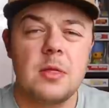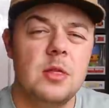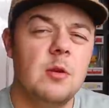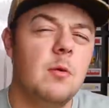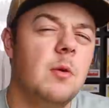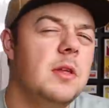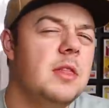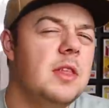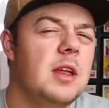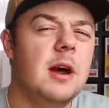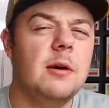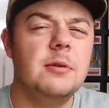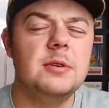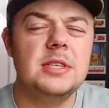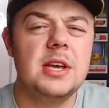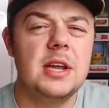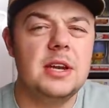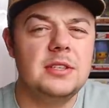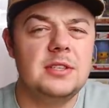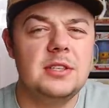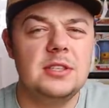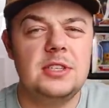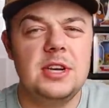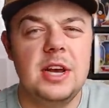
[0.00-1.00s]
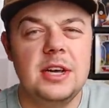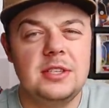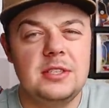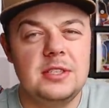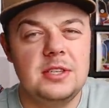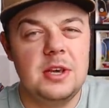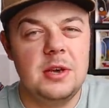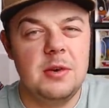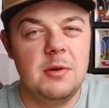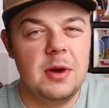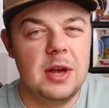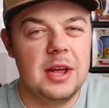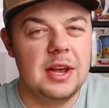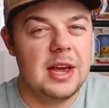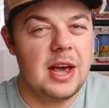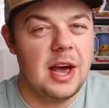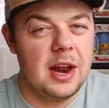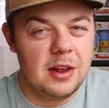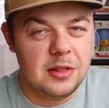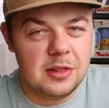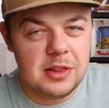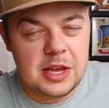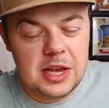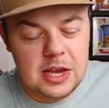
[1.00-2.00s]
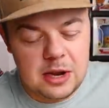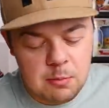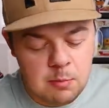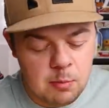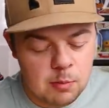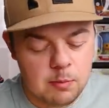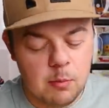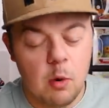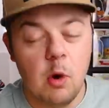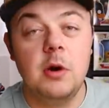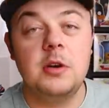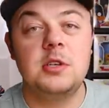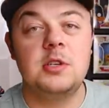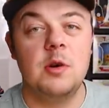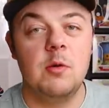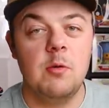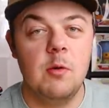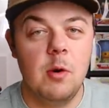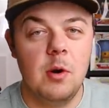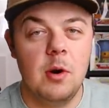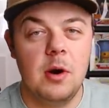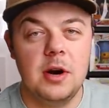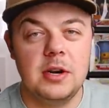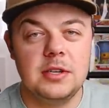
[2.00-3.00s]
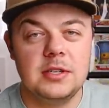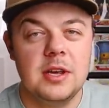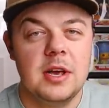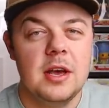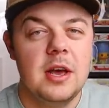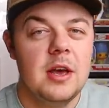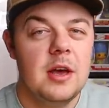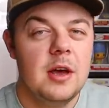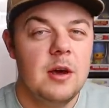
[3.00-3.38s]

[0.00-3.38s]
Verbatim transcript: The one that I was going to suggest to you and kind of lean more towards